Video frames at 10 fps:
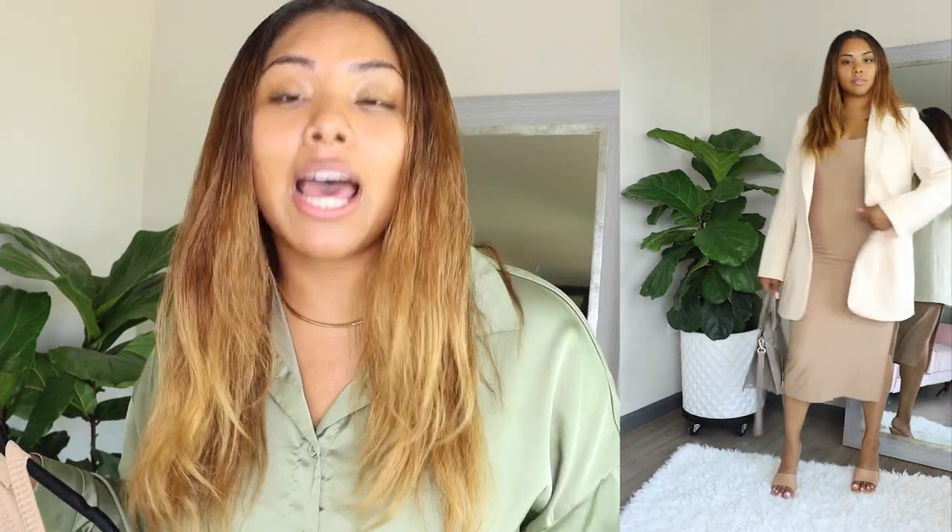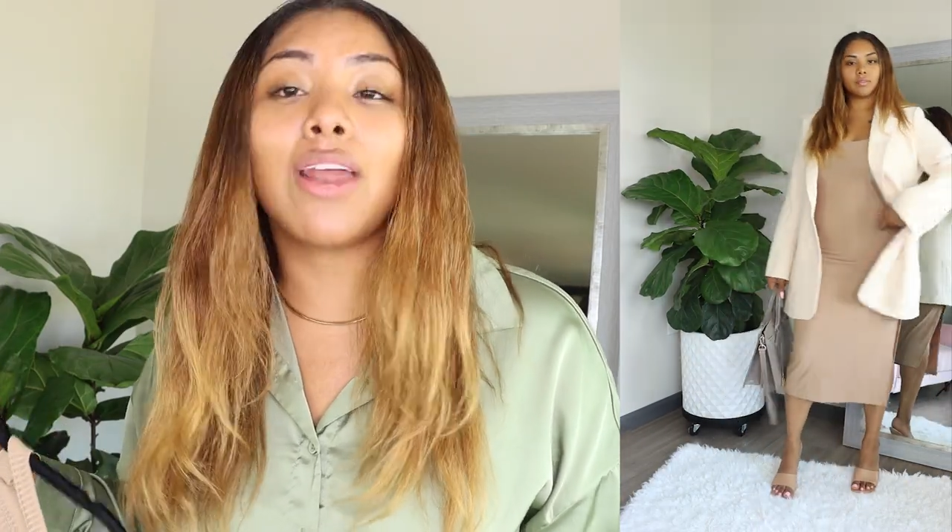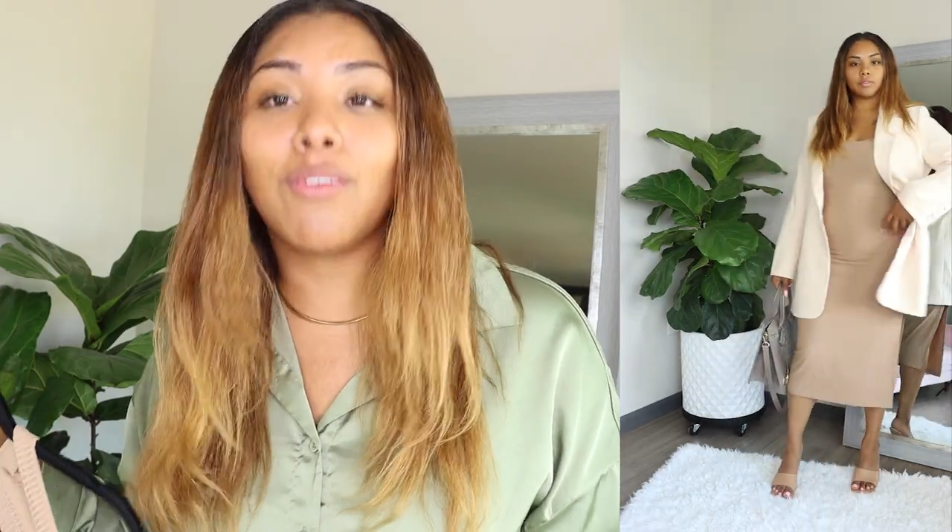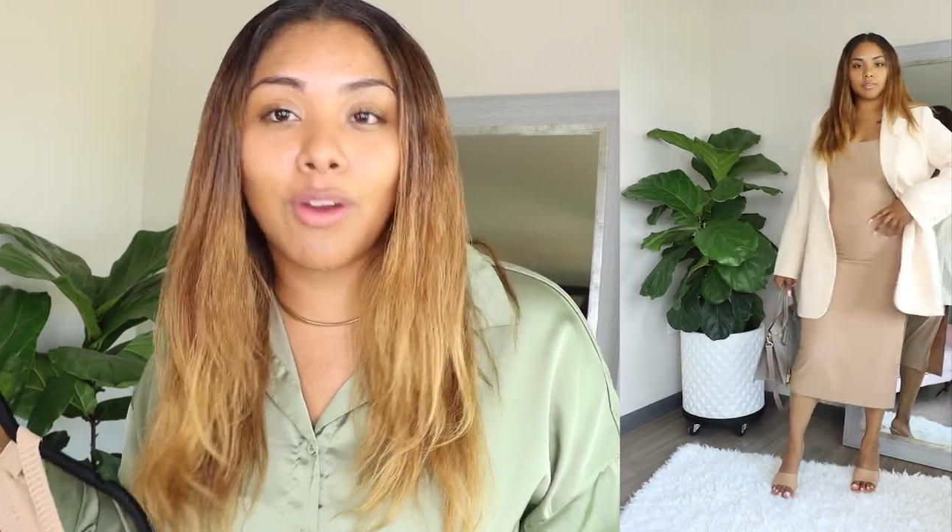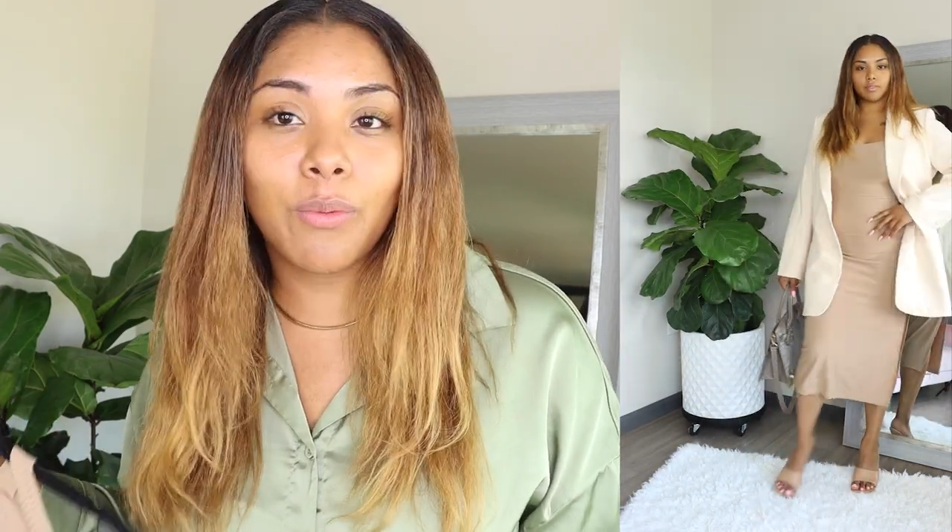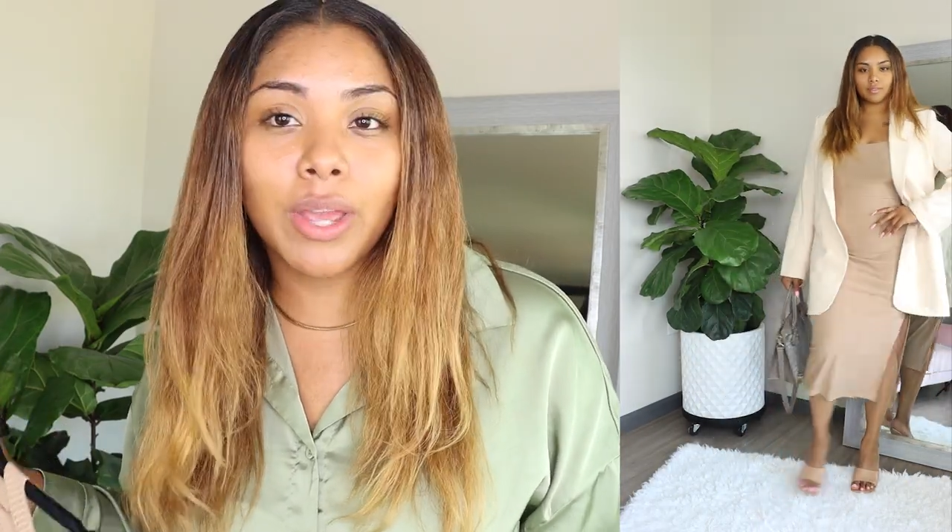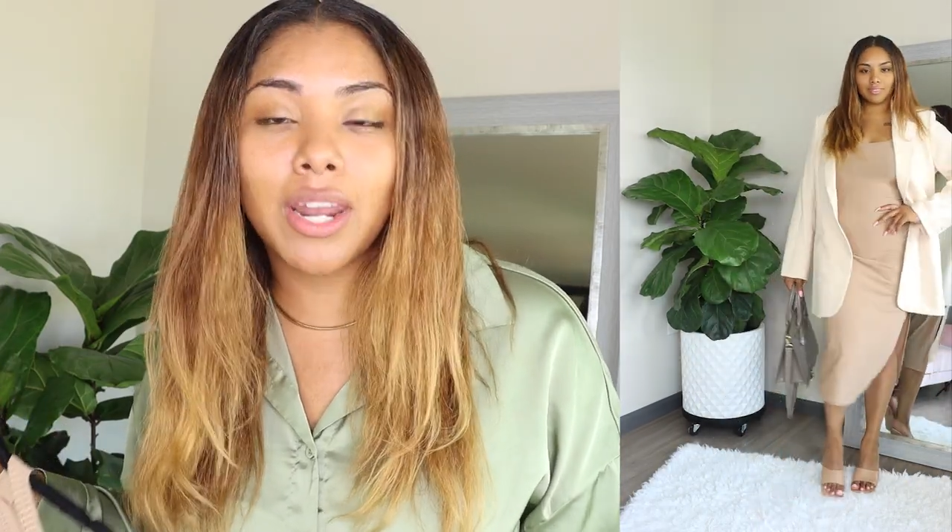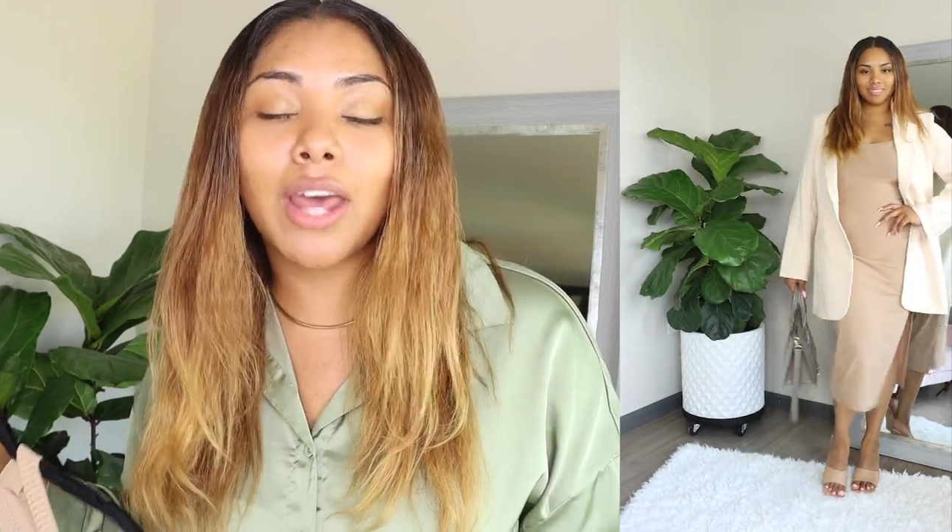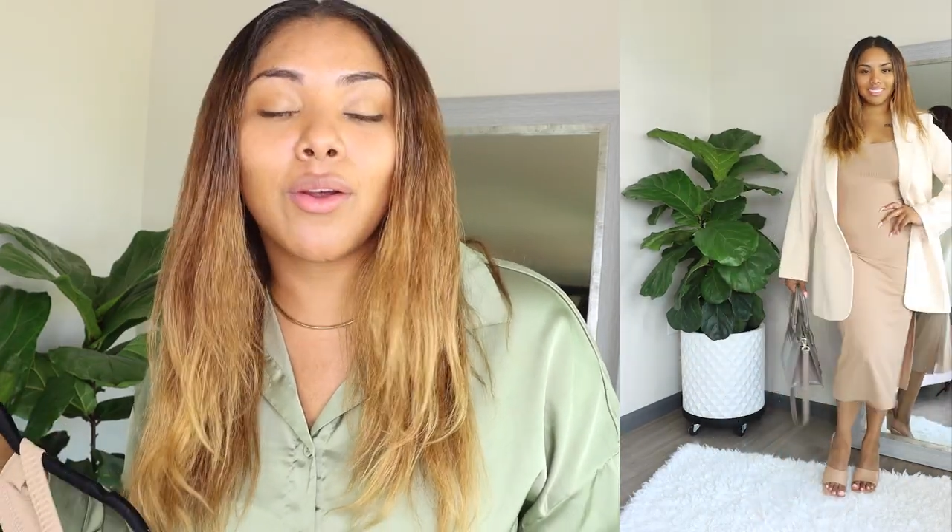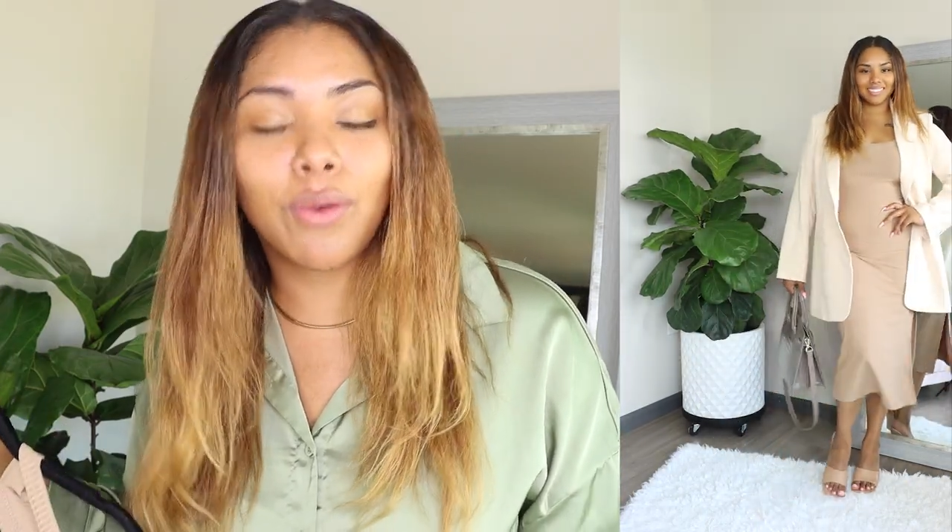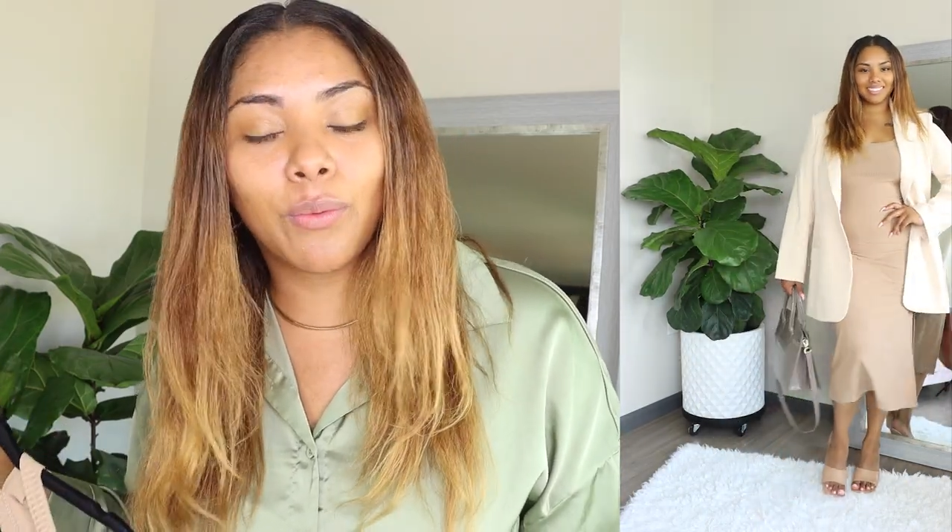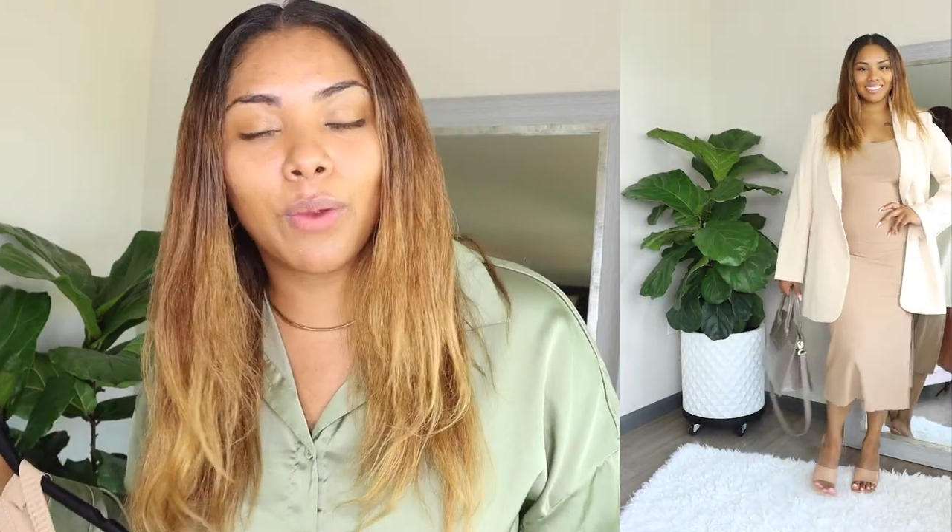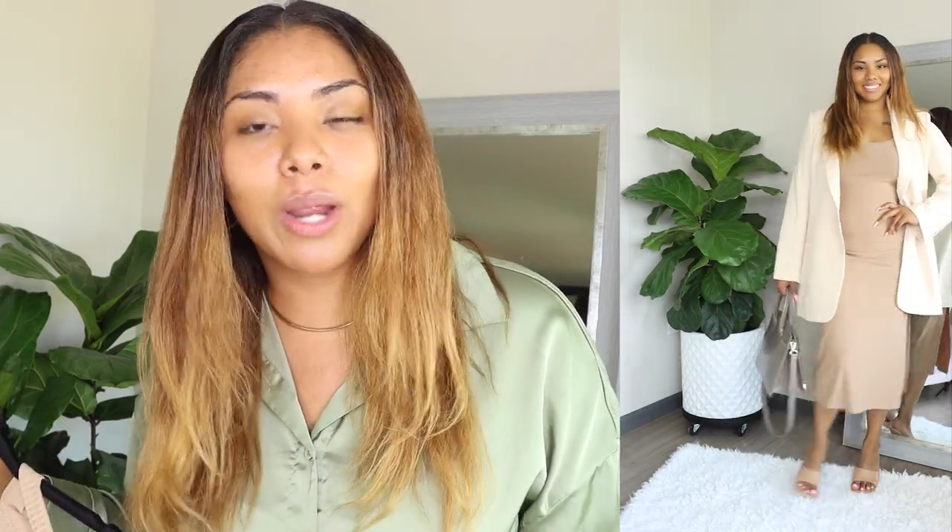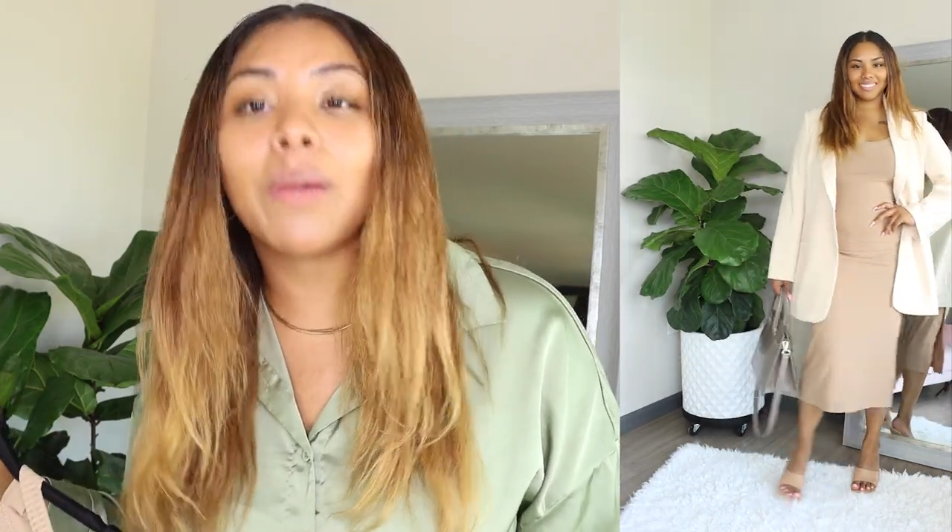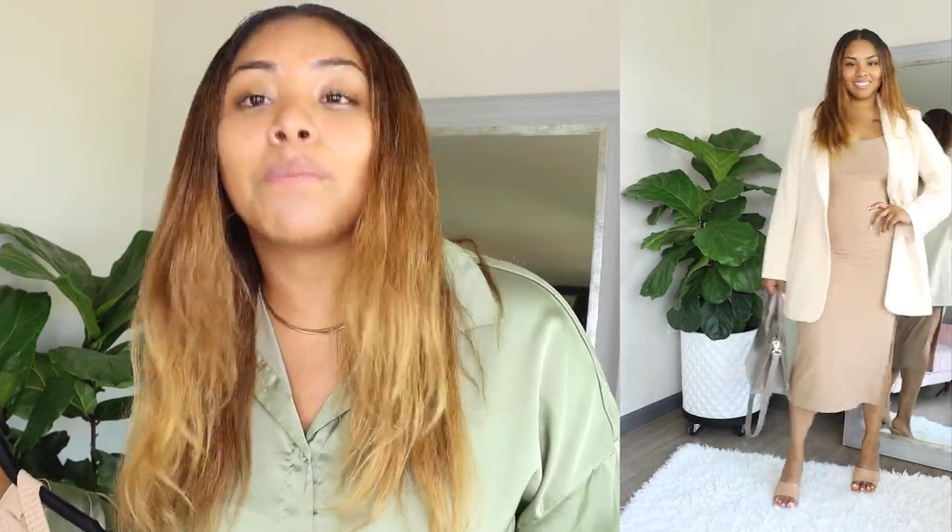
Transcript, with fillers: I don't know when. I don't know where.